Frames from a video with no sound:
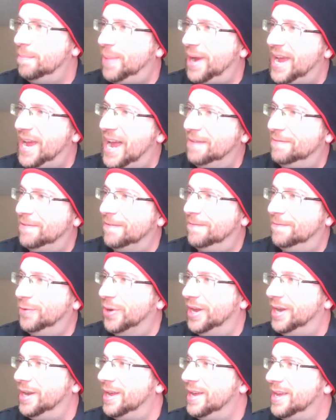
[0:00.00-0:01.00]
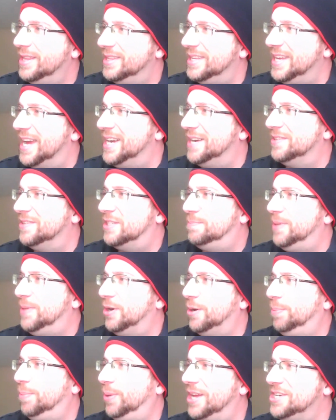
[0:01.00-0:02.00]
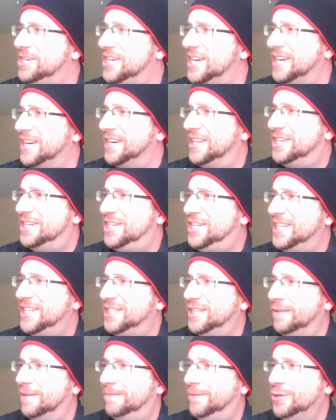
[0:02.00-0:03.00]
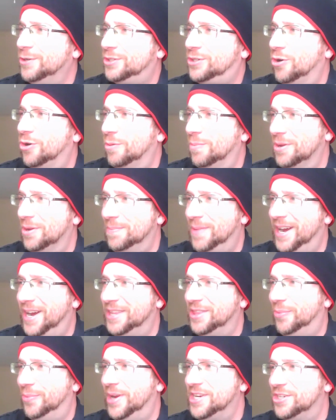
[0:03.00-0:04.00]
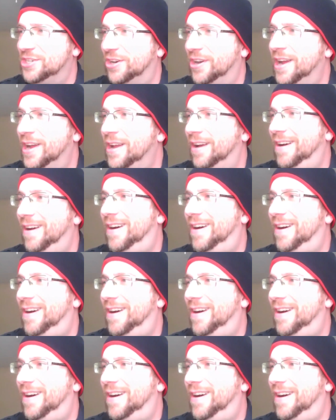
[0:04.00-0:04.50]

by half a foot the end of a spear plunging into the chest of the first kobold behind the ranger.